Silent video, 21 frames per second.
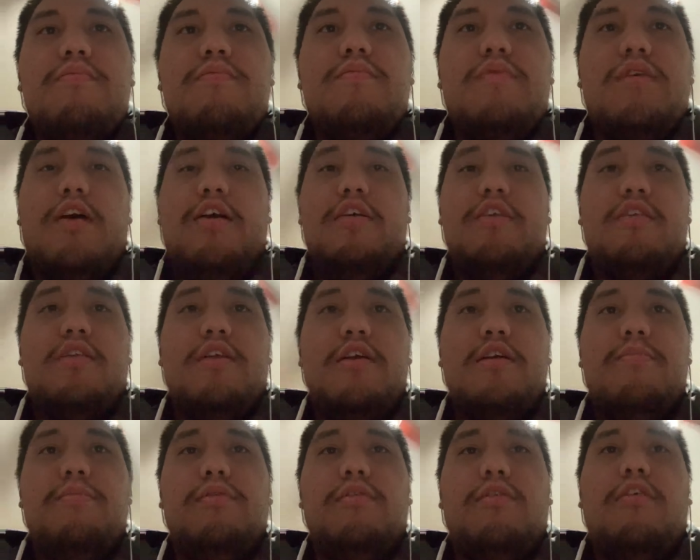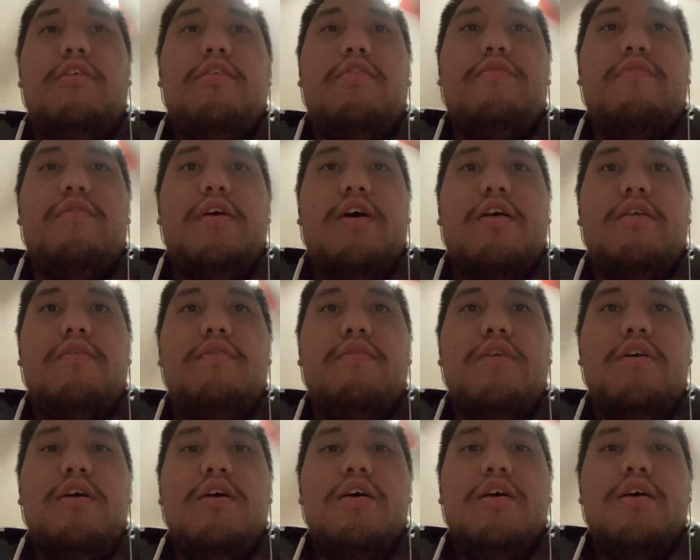is the blow off valve.
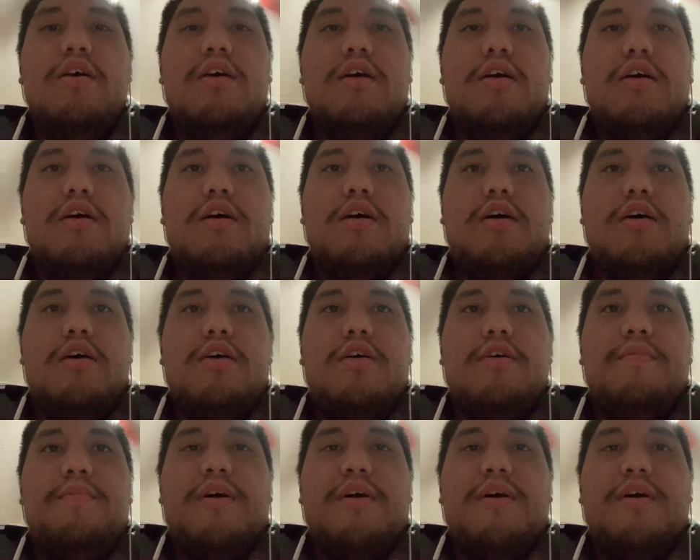I